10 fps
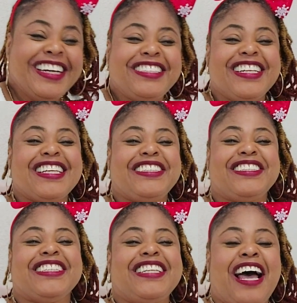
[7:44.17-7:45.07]
So this
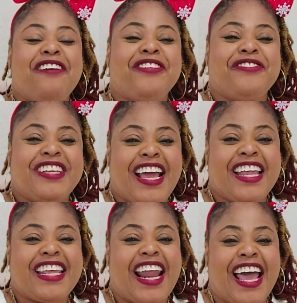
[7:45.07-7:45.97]
is a time of
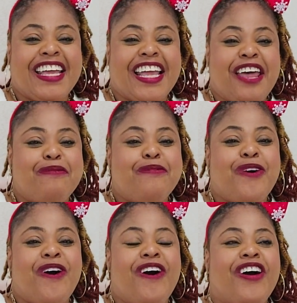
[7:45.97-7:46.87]
year that I get
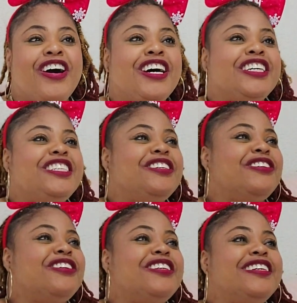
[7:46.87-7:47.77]
more,
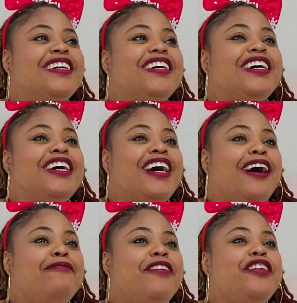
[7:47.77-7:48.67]

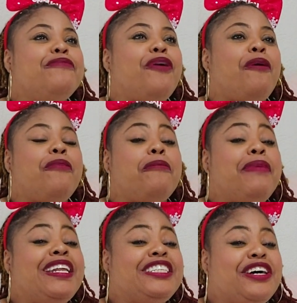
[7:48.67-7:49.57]
a bit more
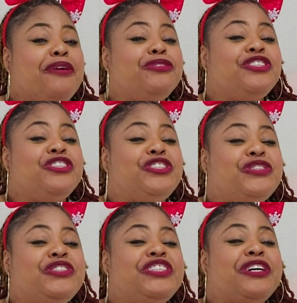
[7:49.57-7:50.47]
momentum to
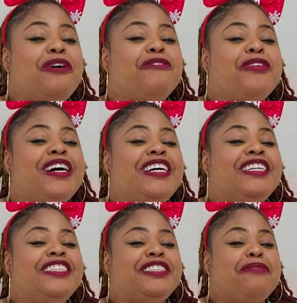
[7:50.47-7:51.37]
do some
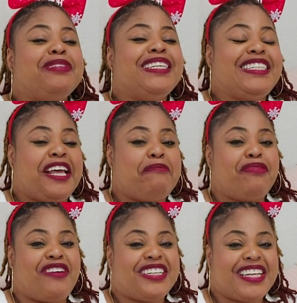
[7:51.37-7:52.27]
knitted
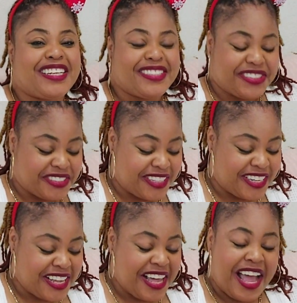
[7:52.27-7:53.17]
projects.
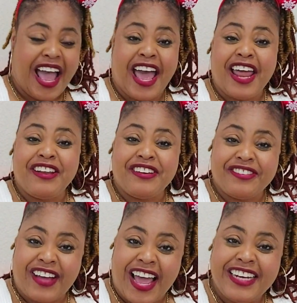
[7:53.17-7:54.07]
And
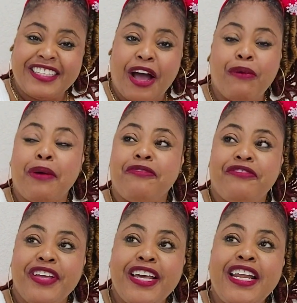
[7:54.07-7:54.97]
right now I'm
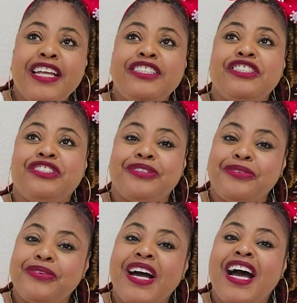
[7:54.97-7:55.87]
feeling to
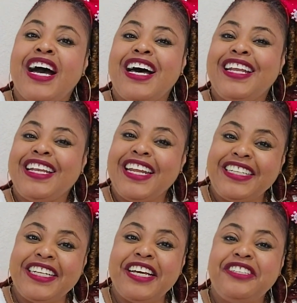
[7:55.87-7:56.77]
do a
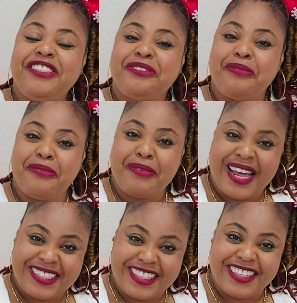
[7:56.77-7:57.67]
knitted
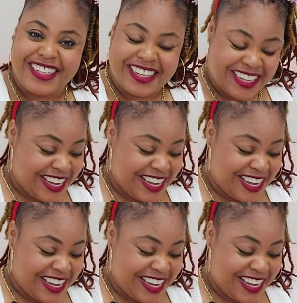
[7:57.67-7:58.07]
sweater.